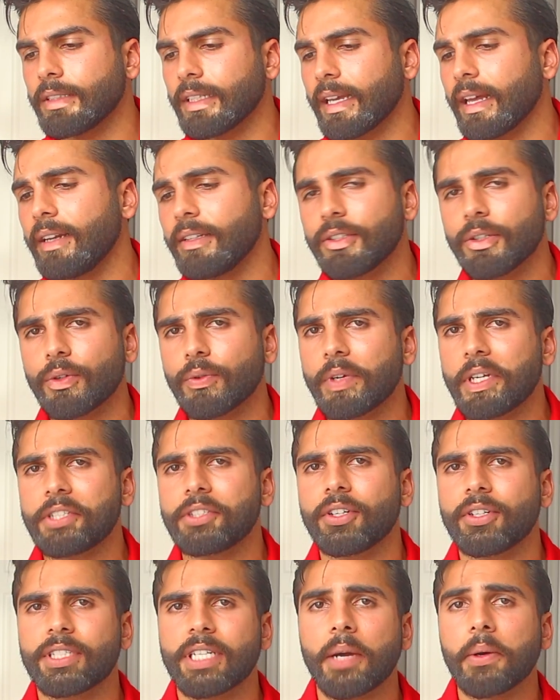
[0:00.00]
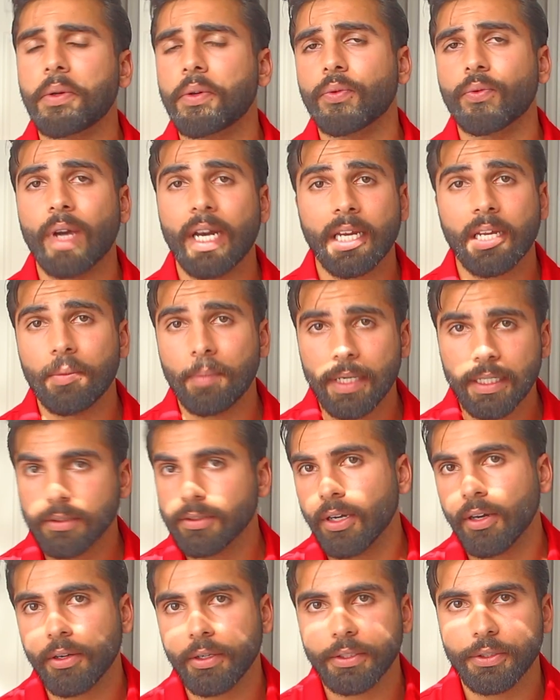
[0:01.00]
to get into a research, I would recommend
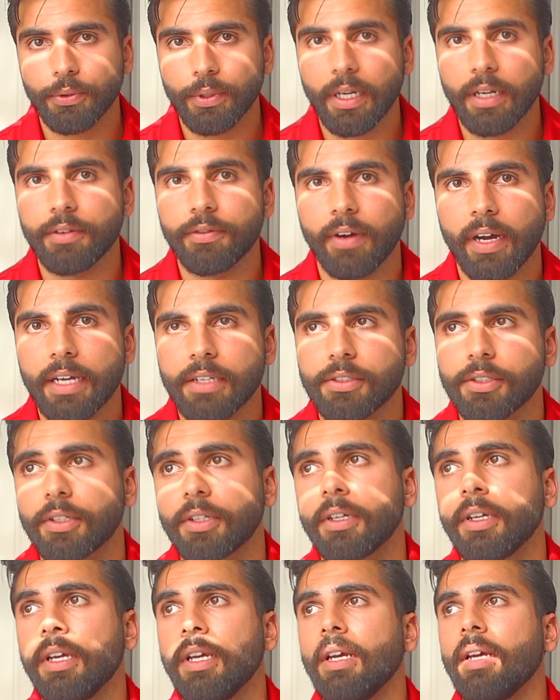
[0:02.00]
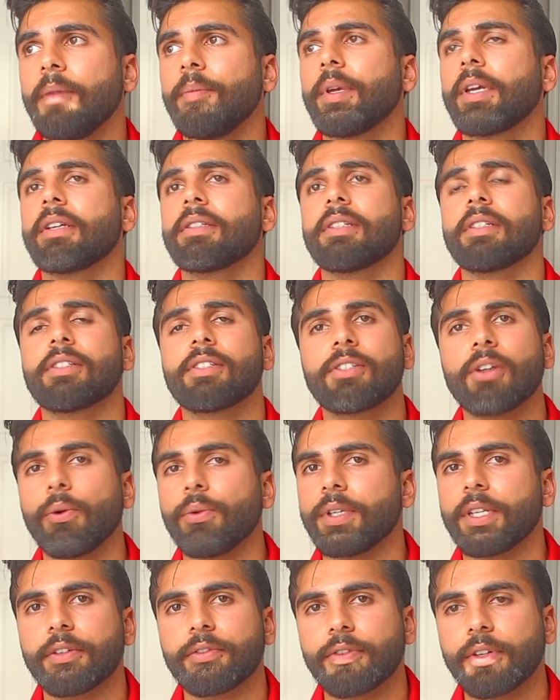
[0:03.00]
talking to an advisor because it's
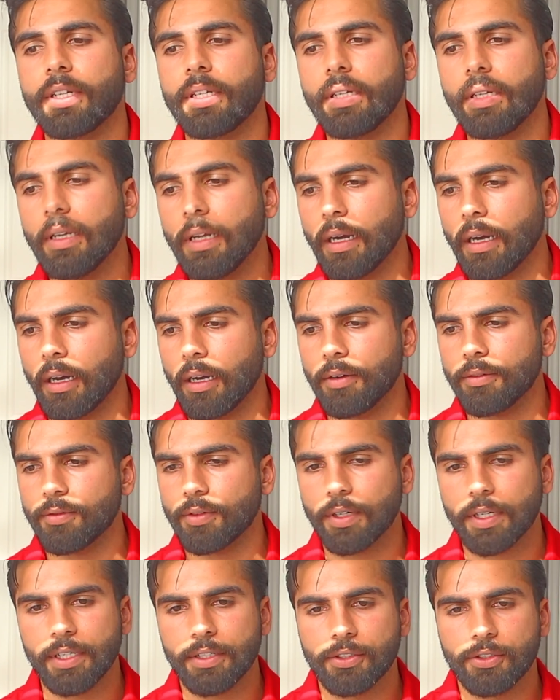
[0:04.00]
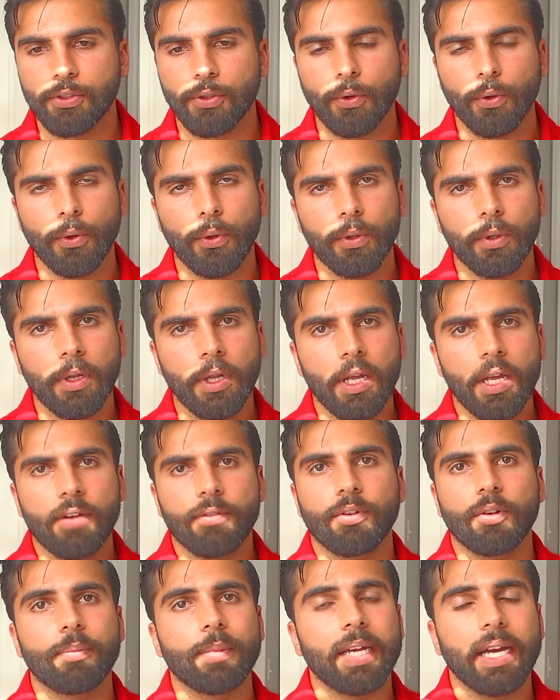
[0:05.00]
so different uh, for each school.
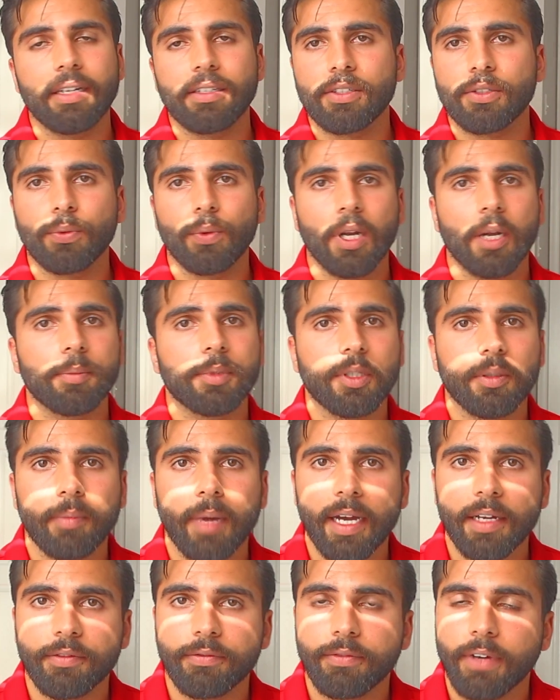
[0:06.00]
For me, I just went up to my